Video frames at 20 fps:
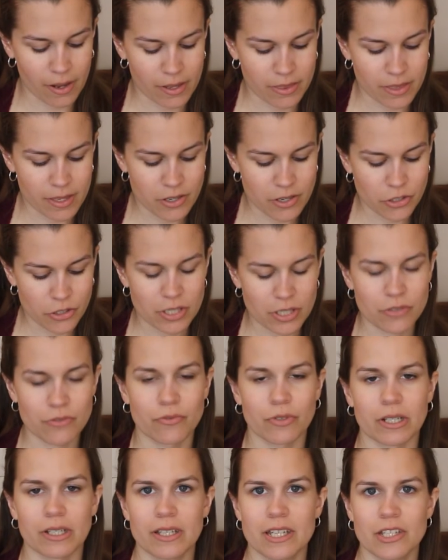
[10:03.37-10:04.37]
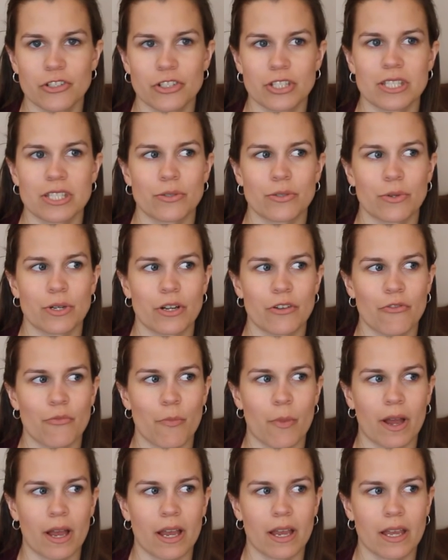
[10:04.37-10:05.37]
I think she's really just sort of
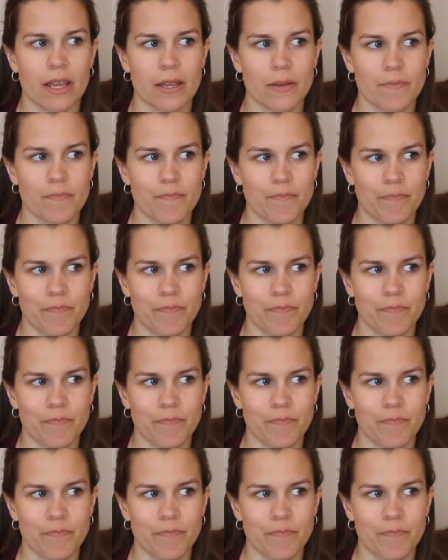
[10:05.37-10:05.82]
my